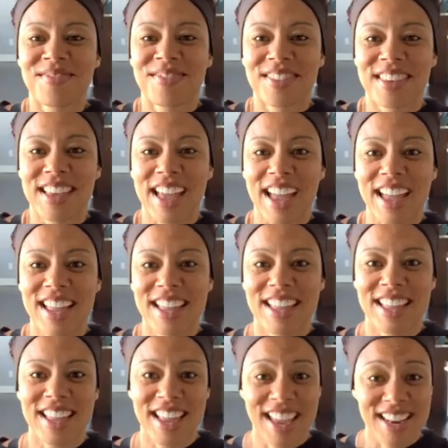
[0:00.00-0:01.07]
Okay,
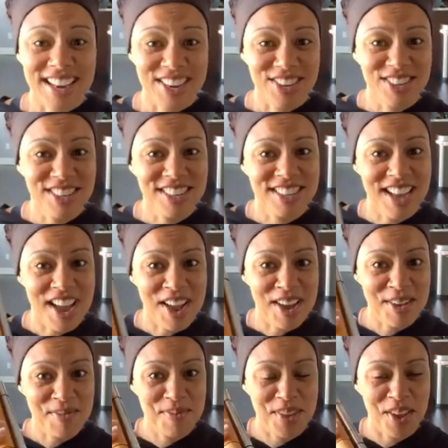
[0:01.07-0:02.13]
and here's the
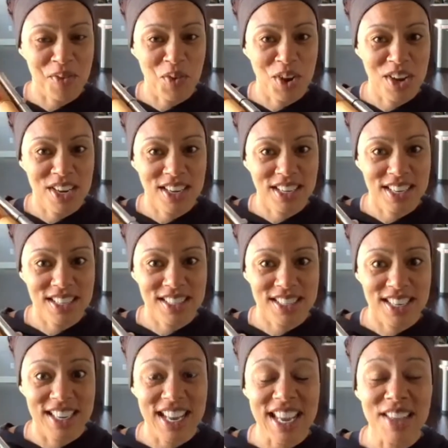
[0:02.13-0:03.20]
chime, and we're going to
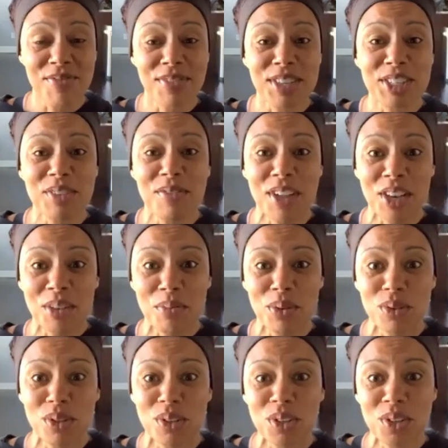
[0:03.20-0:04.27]
listen. If it's available
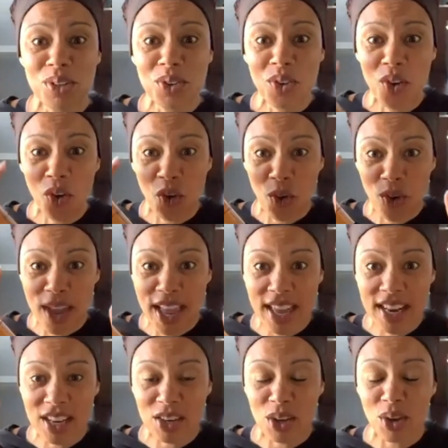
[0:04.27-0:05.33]
to you, go ahead
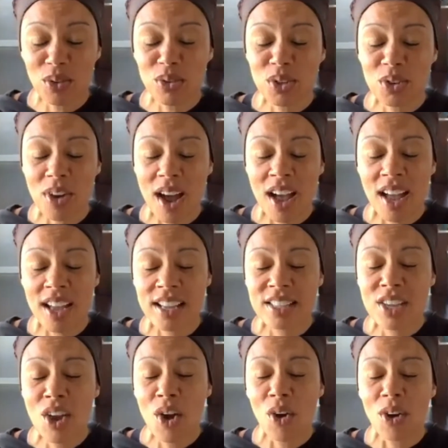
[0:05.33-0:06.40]
and close your eyes
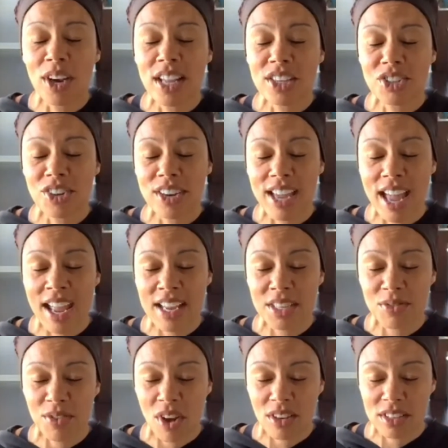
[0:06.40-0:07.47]
or let your gaze
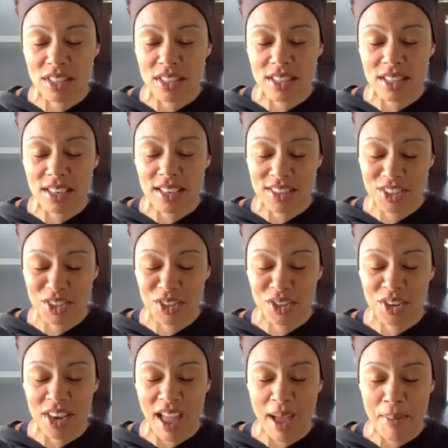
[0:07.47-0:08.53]
fall to
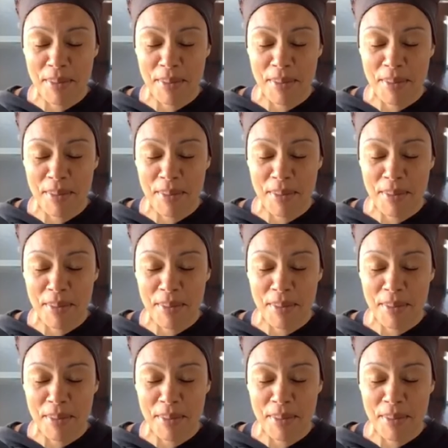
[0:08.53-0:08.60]
your lap.